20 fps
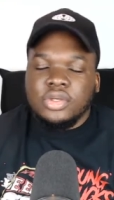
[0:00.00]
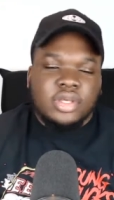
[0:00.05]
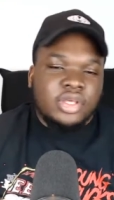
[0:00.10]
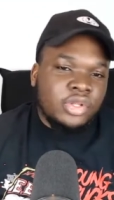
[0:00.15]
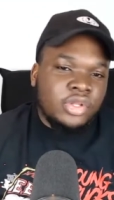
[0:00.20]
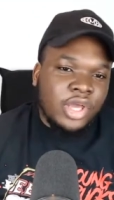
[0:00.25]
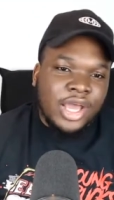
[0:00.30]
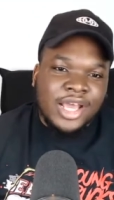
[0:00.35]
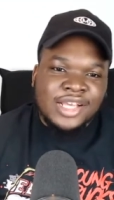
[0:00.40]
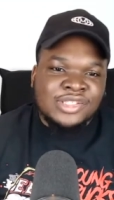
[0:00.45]

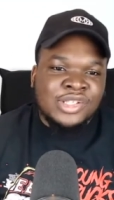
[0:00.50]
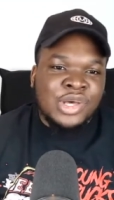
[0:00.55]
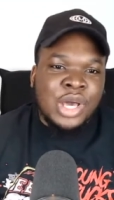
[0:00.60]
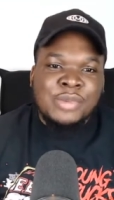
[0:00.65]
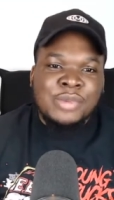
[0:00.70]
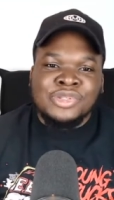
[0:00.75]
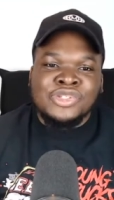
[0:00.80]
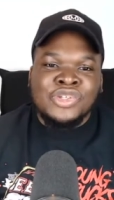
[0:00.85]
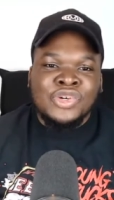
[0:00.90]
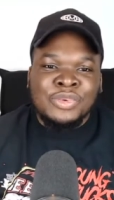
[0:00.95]
guys know I'm a
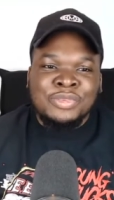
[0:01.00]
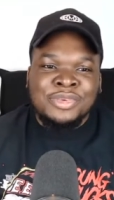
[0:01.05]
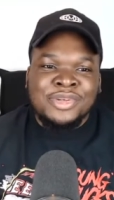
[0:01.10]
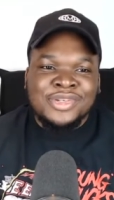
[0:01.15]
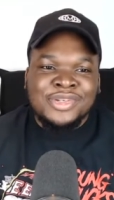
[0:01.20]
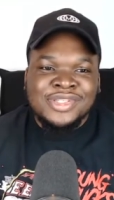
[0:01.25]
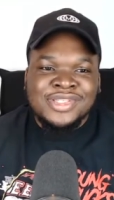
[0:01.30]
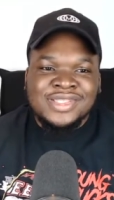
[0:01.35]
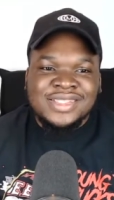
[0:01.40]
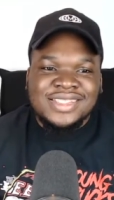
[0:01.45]
Scorpio
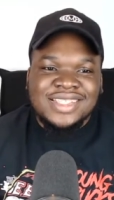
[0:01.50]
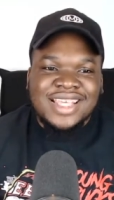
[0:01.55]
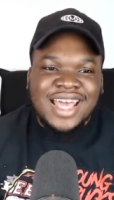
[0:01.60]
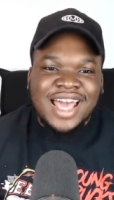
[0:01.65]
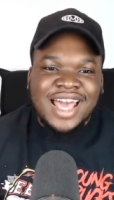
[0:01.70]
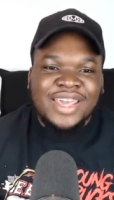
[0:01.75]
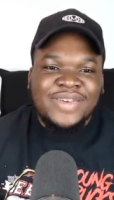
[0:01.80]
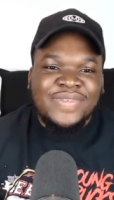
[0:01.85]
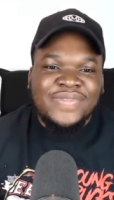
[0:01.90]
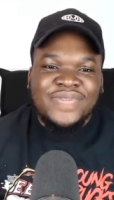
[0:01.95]

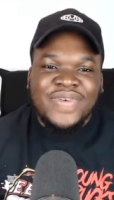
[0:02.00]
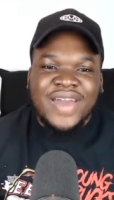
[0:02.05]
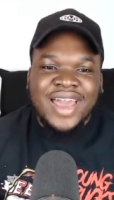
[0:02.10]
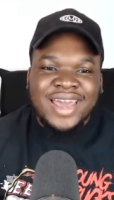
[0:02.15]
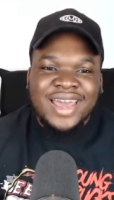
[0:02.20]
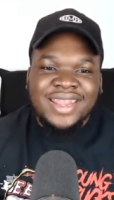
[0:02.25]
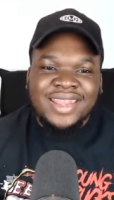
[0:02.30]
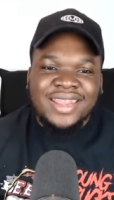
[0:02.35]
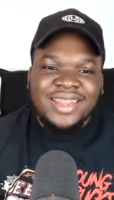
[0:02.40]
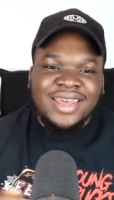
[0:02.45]
Sky
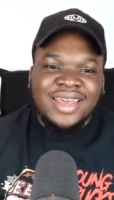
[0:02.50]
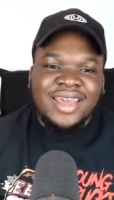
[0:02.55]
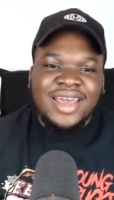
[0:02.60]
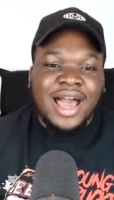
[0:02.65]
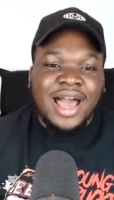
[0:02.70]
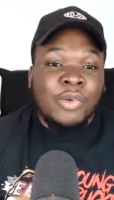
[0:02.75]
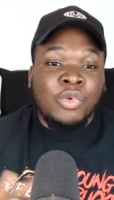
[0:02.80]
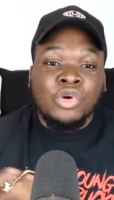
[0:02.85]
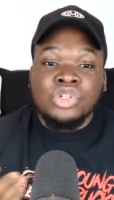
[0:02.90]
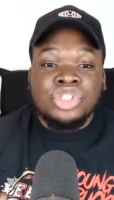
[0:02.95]
fan. I
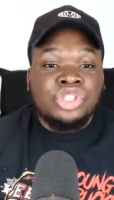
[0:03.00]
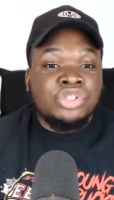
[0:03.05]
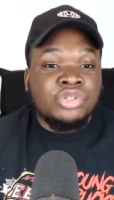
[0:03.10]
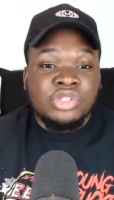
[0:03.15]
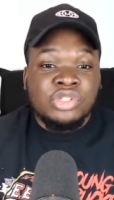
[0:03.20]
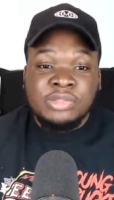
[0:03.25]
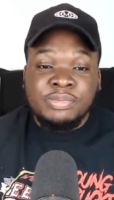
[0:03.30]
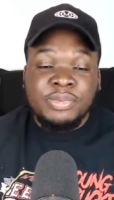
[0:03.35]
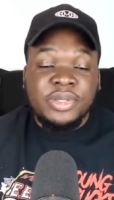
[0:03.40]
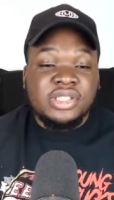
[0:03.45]
want Sean
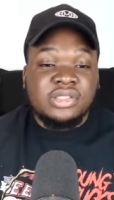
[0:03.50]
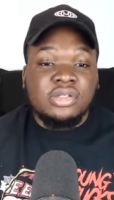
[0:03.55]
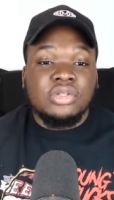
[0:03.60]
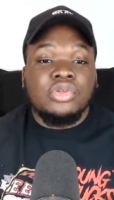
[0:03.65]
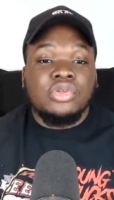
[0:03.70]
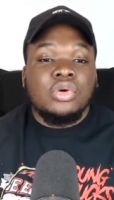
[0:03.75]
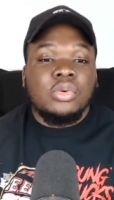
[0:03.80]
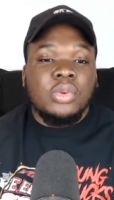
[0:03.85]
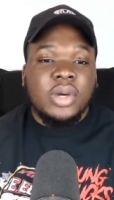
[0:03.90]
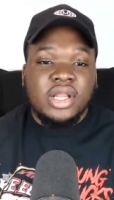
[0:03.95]
Spears to
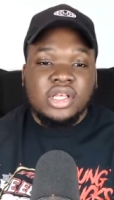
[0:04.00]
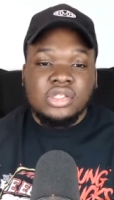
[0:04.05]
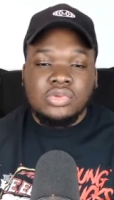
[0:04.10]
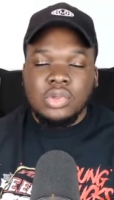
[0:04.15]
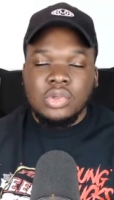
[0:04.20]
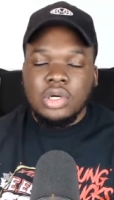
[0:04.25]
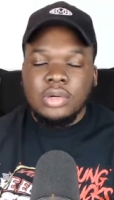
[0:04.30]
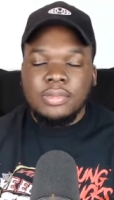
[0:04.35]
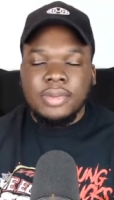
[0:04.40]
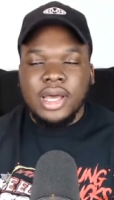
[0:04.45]
do well as
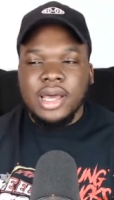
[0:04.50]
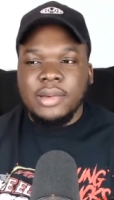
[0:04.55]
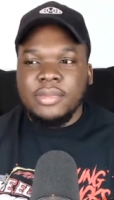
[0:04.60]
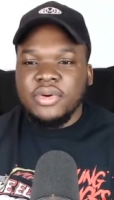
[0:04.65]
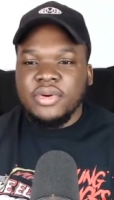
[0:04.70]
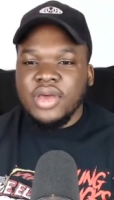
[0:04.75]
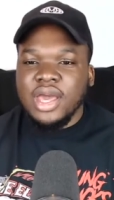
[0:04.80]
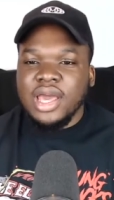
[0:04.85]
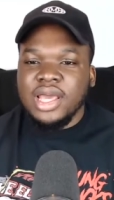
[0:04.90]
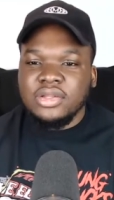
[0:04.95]
well, but
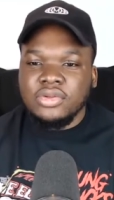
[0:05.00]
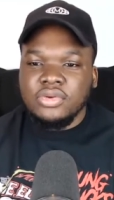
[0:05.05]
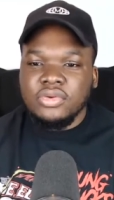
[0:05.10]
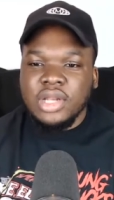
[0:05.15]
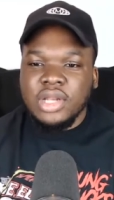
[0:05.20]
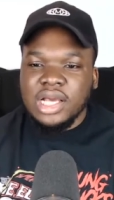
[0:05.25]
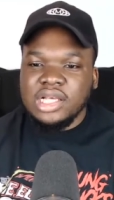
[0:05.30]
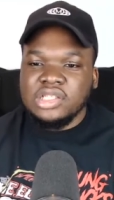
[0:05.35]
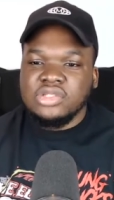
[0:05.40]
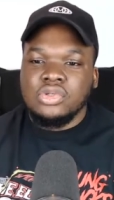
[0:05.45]
I do
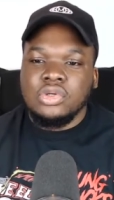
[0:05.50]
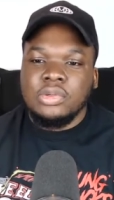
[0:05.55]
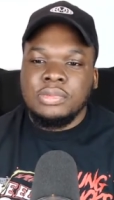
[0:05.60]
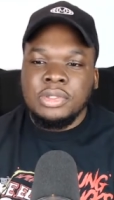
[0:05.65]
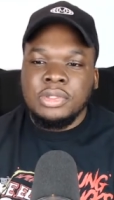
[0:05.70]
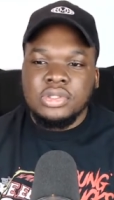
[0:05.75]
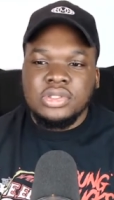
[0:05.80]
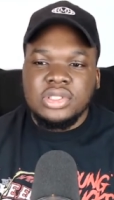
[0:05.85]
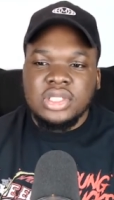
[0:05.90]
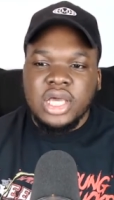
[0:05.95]
like
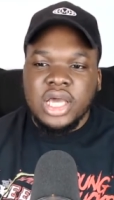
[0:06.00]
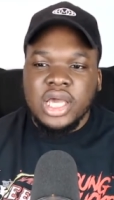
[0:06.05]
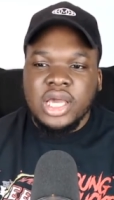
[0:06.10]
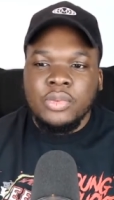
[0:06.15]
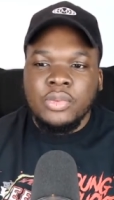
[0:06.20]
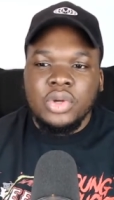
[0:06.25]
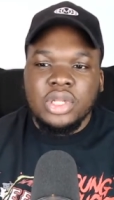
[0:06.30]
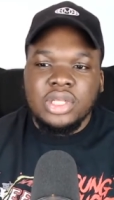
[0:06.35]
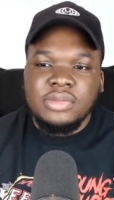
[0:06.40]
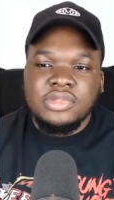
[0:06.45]
Scorpio Sky. I
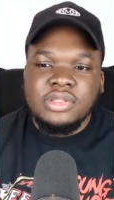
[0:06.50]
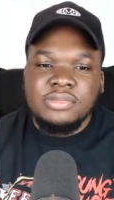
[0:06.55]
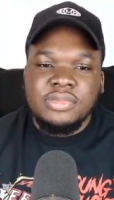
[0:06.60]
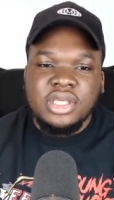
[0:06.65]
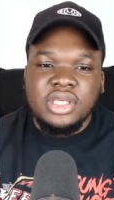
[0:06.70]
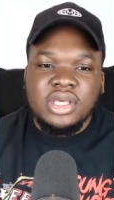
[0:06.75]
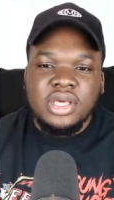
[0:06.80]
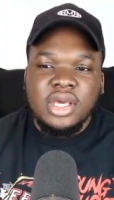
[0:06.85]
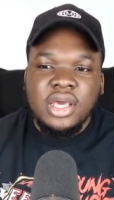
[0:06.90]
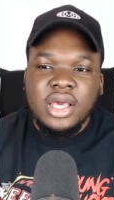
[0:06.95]
want him to
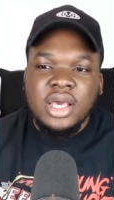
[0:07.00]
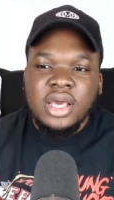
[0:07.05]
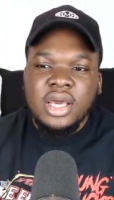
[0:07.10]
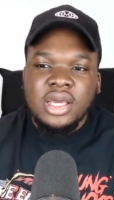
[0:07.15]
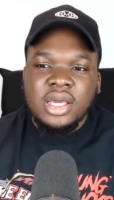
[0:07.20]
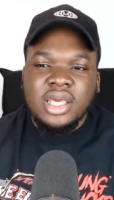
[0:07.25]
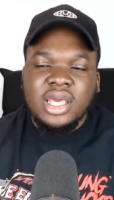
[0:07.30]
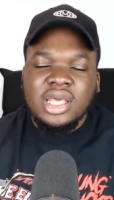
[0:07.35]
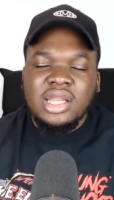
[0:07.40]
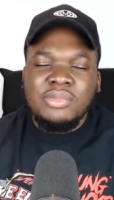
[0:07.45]
be
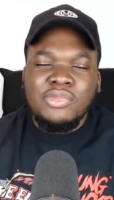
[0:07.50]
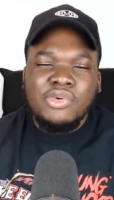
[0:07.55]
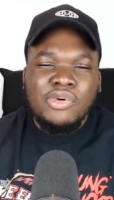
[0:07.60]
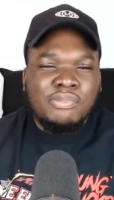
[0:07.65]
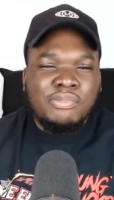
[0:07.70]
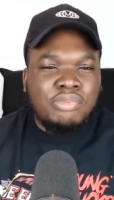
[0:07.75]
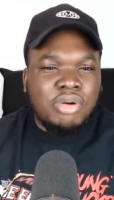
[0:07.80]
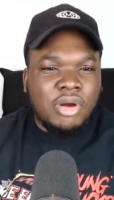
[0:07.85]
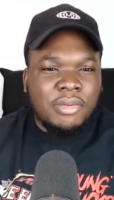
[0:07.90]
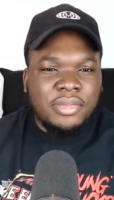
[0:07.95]
getting a more
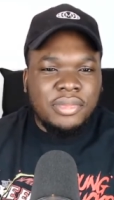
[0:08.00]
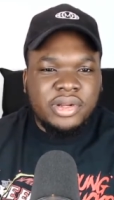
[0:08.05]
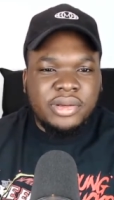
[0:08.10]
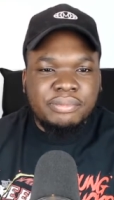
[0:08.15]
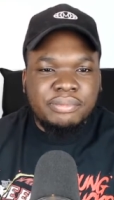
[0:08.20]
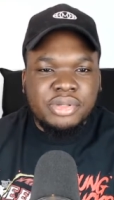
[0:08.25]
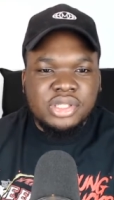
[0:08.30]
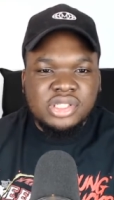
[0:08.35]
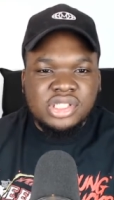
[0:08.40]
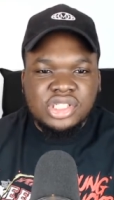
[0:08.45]
prominent
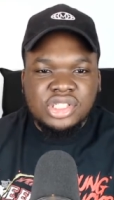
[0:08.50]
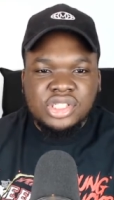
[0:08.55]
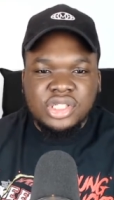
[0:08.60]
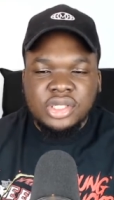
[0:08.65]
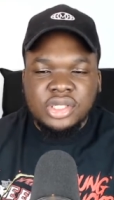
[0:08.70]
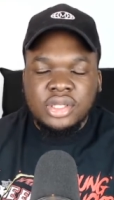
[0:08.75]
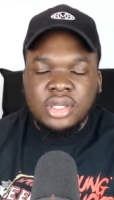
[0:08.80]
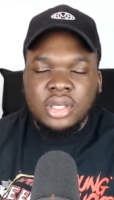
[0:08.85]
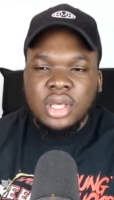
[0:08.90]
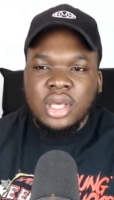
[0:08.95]

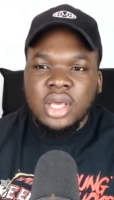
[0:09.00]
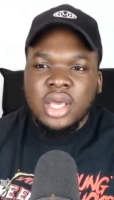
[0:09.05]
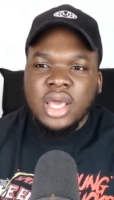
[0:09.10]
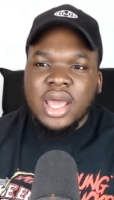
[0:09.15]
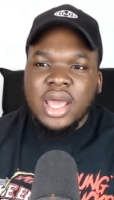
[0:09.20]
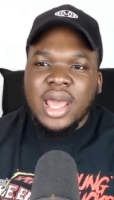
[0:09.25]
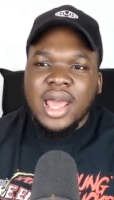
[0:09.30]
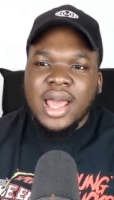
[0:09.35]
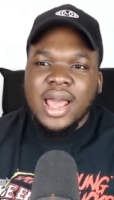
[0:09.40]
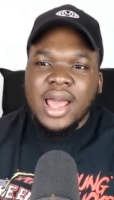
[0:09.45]
position.
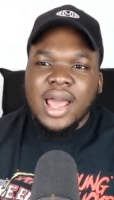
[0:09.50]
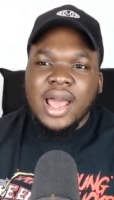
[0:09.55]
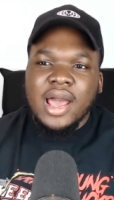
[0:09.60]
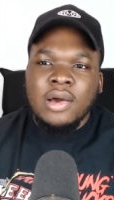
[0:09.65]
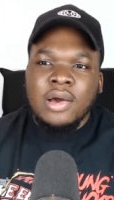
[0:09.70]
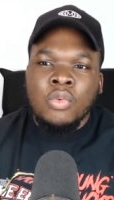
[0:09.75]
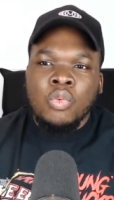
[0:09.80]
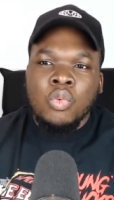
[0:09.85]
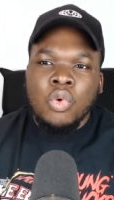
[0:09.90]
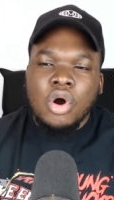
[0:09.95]

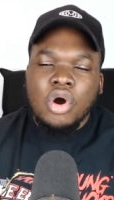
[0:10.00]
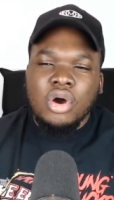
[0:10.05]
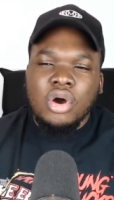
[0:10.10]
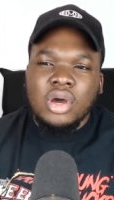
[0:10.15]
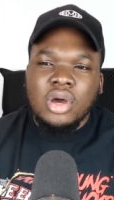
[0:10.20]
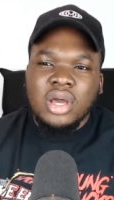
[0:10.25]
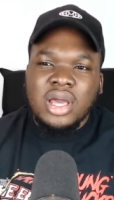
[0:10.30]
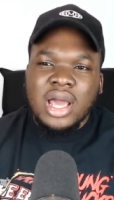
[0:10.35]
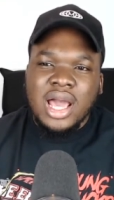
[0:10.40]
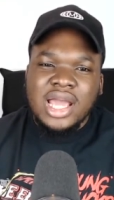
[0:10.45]
What
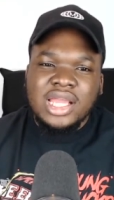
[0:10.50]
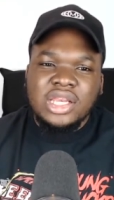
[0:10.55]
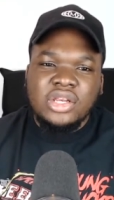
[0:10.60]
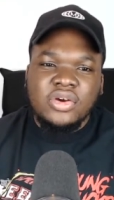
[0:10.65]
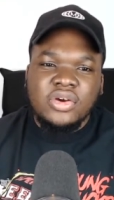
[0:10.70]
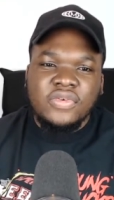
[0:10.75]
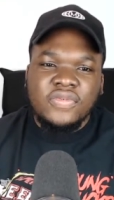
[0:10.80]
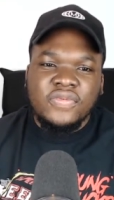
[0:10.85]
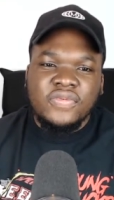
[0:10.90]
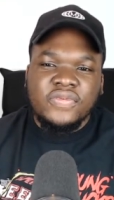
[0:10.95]
kind
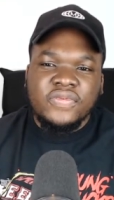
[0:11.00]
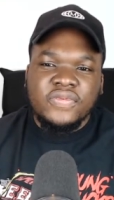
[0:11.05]
of